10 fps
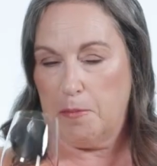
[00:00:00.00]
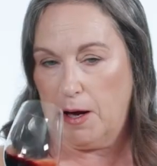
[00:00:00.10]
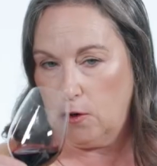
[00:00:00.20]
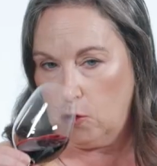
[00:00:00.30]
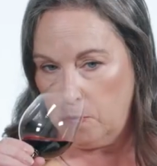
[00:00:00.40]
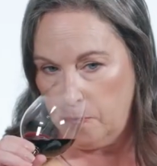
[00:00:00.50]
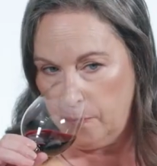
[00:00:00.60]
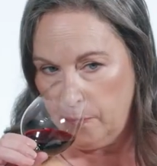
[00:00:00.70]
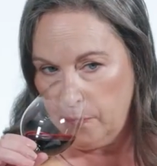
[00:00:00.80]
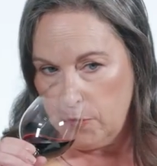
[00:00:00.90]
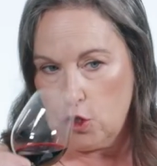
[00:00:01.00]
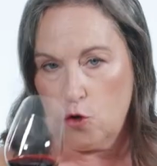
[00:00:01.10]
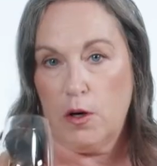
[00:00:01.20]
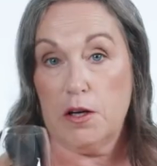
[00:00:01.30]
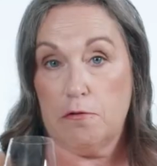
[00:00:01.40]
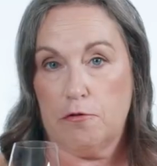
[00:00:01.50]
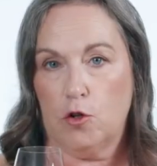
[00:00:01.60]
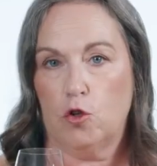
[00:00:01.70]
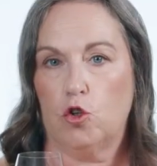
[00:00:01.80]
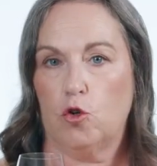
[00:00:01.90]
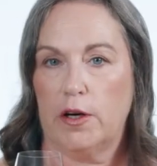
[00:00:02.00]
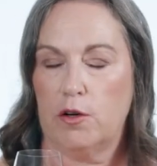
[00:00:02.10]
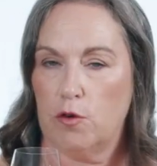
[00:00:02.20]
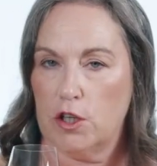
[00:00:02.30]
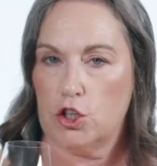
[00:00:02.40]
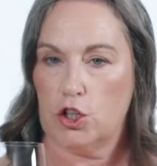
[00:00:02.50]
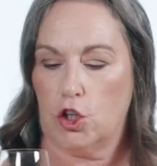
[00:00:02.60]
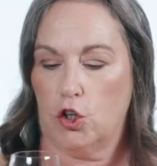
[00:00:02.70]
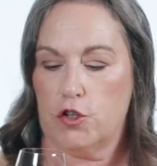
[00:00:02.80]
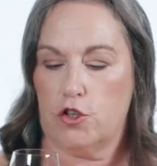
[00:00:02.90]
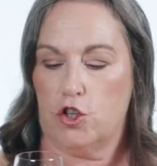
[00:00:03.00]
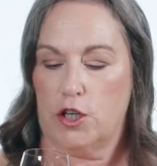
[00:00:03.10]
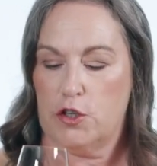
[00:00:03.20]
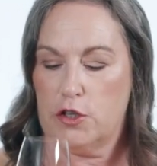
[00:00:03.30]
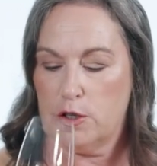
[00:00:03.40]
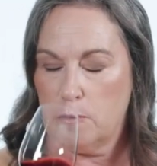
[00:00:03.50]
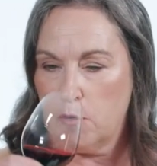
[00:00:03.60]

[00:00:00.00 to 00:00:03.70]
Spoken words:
Merlot. So quite full, quite rich and concentrated.